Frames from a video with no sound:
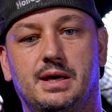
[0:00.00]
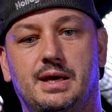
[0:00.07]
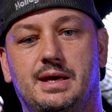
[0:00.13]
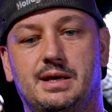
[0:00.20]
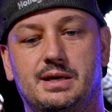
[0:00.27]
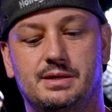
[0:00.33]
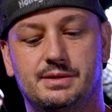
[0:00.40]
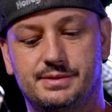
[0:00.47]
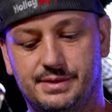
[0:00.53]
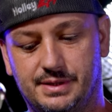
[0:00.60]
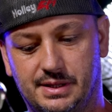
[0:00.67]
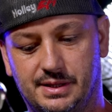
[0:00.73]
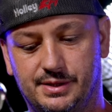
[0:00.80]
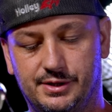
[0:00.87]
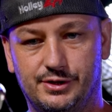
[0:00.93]
And
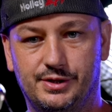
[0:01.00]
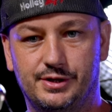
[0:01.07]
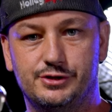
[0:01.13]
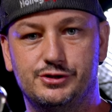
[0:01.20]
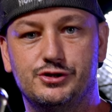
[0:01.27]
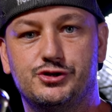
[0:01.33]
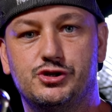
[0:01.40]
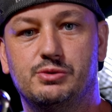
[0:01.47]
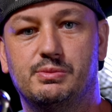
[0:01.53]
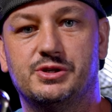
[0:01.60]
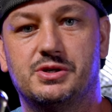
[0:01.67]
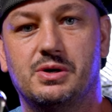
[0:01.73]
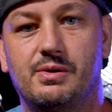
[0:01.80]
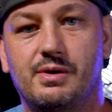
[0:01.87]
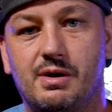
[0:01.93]
there's just too
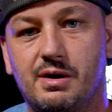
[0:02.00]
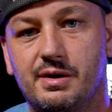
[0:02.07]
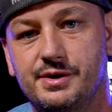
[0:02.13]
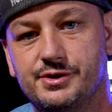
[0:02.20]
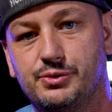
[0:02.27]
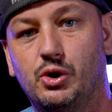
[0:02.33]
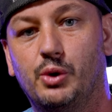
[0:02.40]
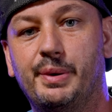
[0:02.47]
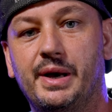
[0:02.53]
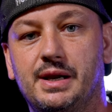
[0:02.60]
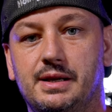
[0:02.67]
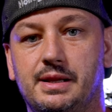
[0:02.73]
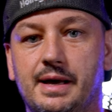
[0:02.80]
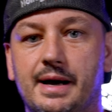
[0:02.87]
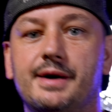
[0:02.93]
much going on. It's a real pain
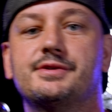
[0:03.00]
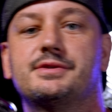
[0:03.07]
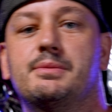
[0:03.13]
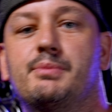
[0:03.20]
in the ass.